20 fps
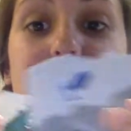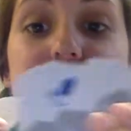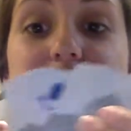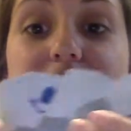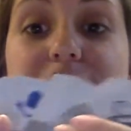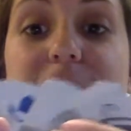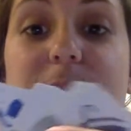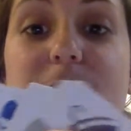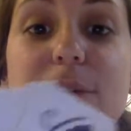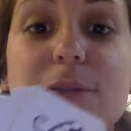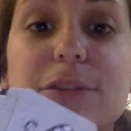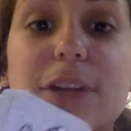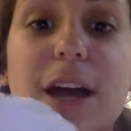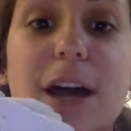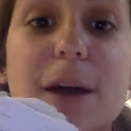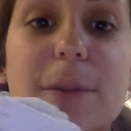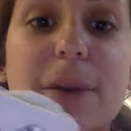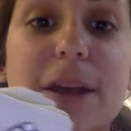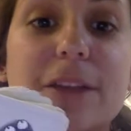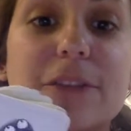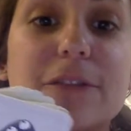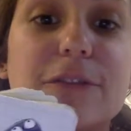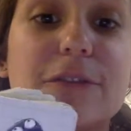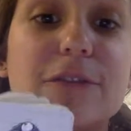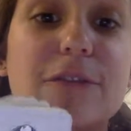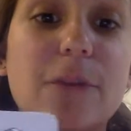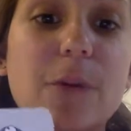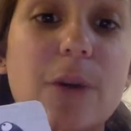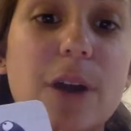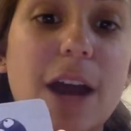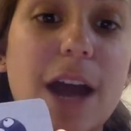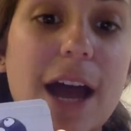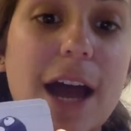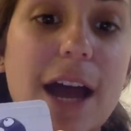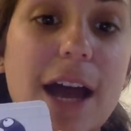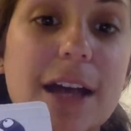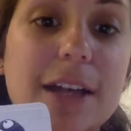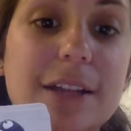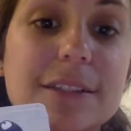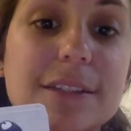This one on top has 4
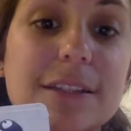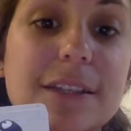eyes.